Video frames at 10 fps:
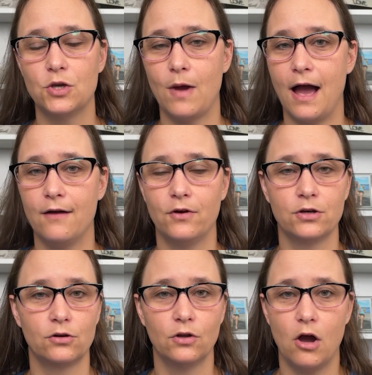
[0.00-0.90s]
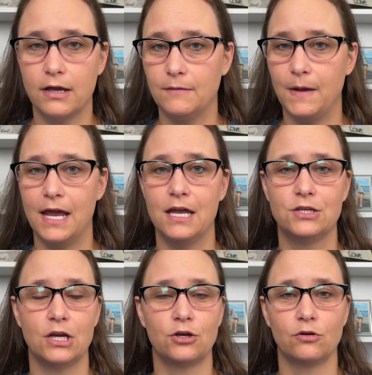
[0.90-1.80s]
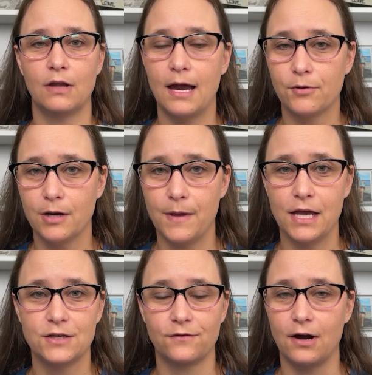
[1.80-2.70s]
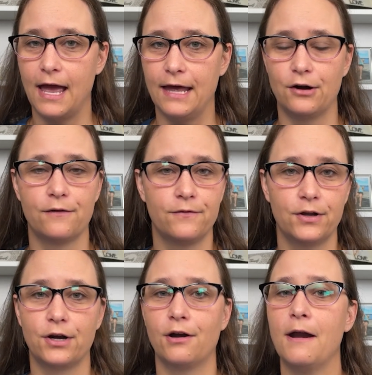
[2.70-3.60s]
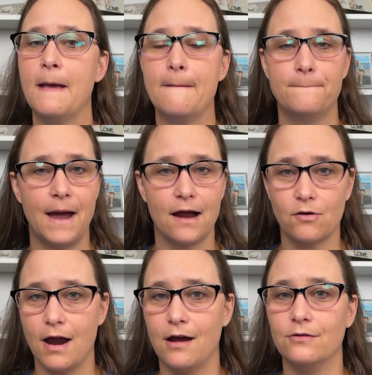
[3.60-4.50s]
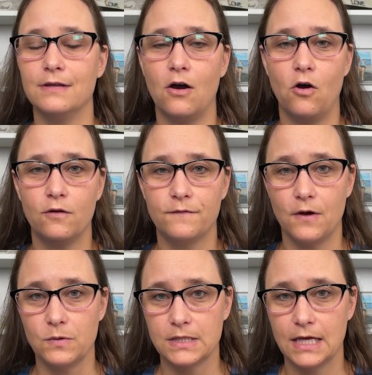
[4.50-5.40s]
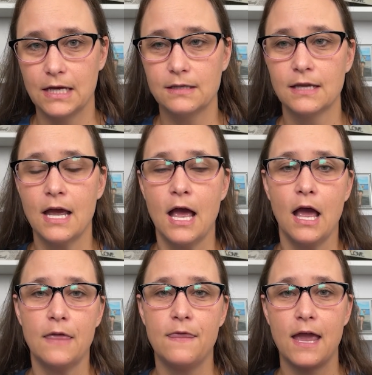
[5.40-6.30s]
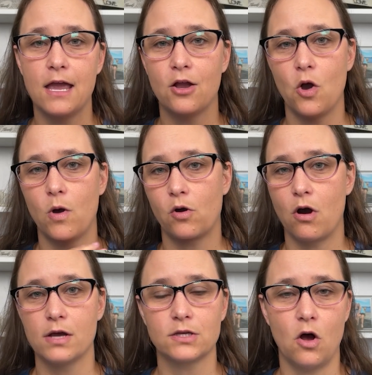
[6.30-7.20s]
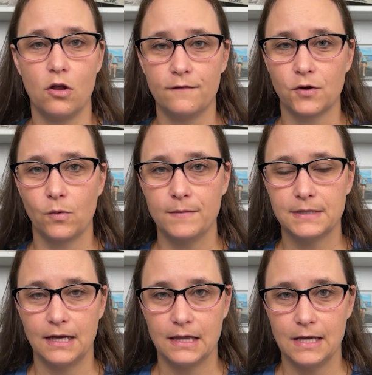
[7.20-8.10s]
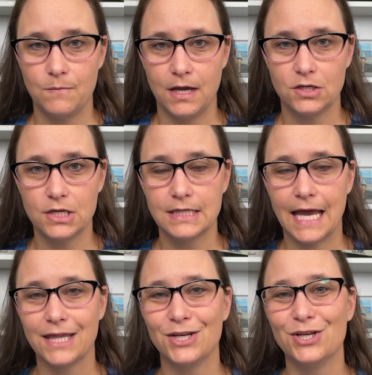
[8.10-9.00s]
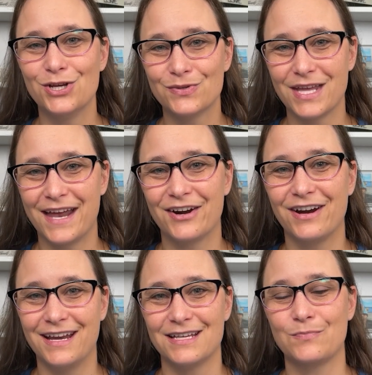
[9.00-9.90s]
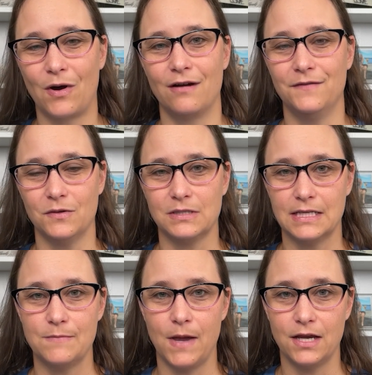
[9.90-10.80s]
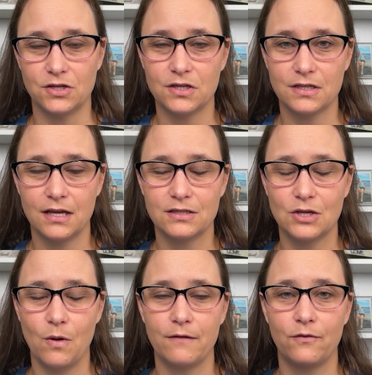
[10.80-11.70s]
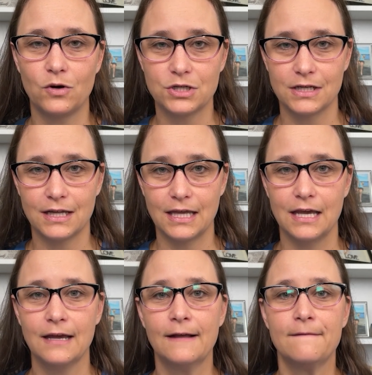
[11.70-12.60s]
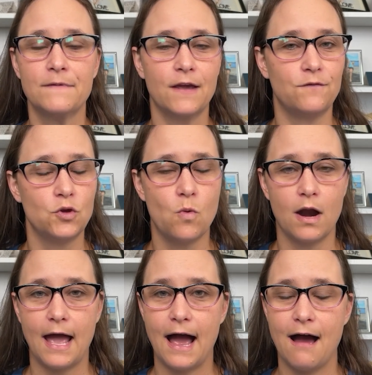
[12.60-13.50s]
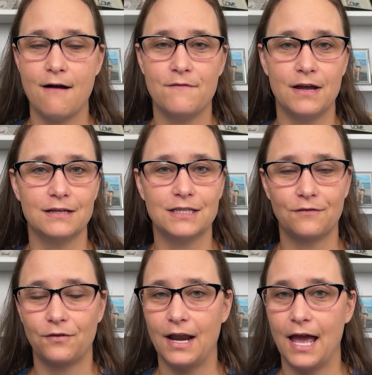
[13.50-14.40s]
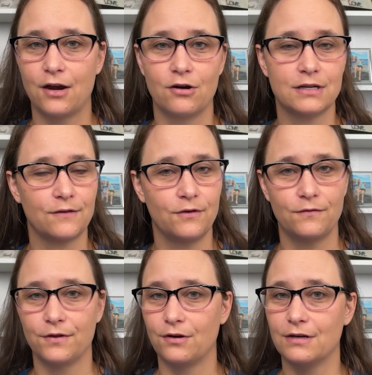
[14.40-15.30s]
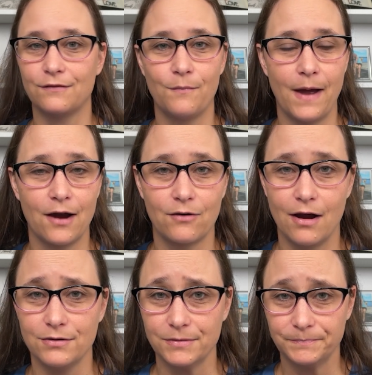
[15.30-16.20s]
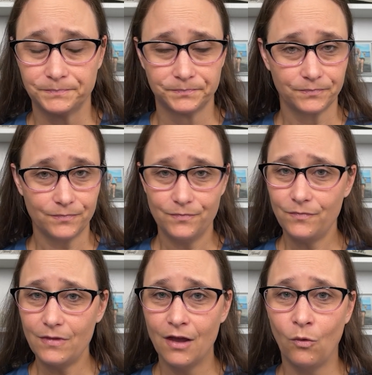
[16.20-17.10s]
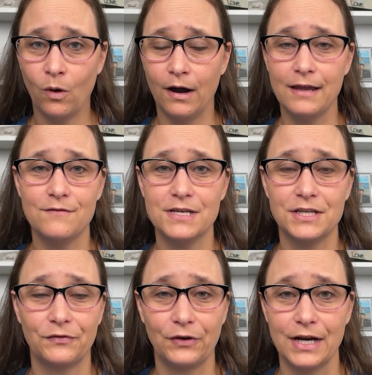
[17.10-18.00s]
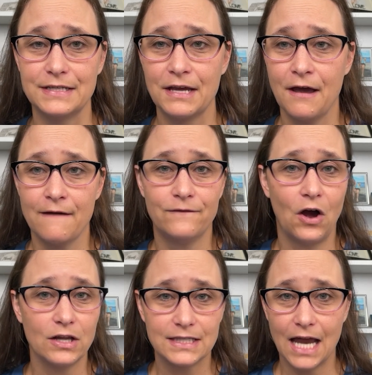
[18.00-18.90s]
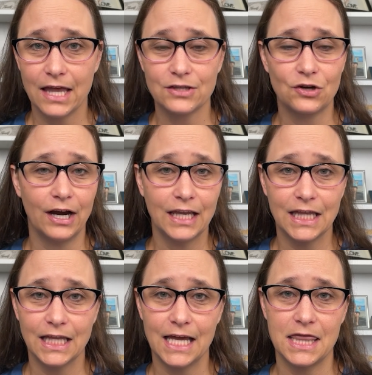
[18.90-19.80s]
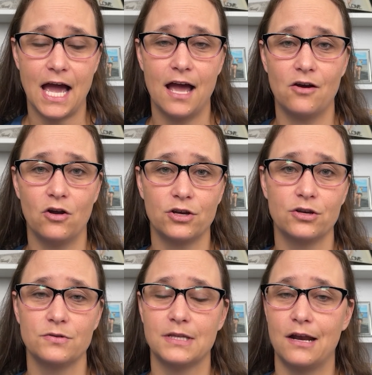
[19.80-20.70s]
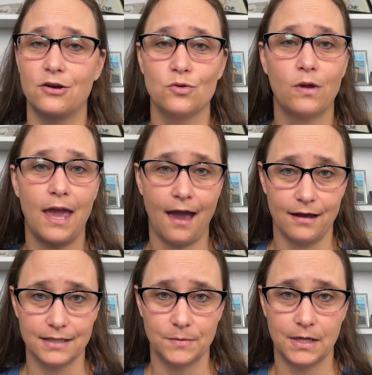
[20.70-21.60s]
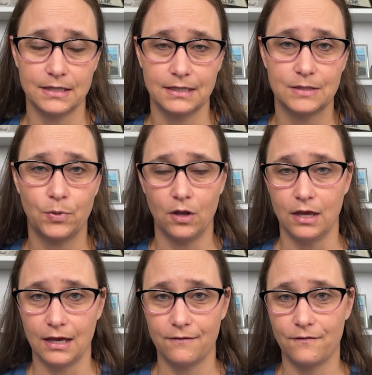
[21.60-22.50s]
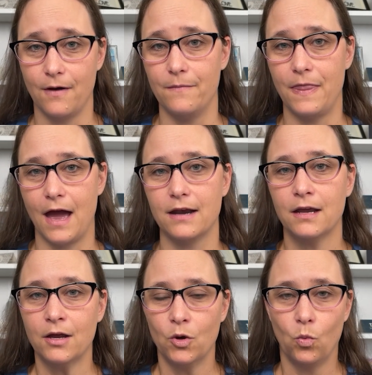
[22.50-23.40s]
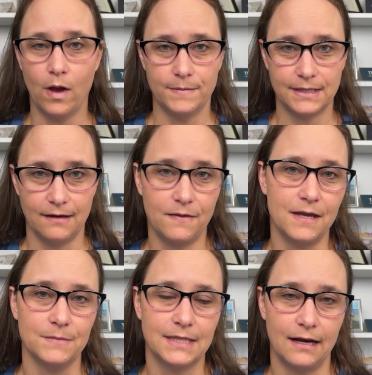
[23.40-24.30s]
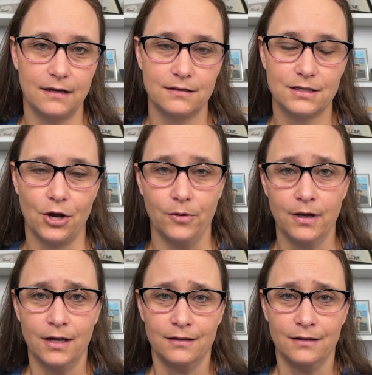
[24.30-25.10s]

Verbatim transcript: you have on your login page and your library page for a header, footer, background, all of those things, they go across all of your website theme pages, and the newsletter is part of those theme pages. And so unfortunately, if you want to have a different header, a different footer, a different background, or even different font stylings or anything like that on your newsletter, you can't, because it's pulling it from that website theme setting. So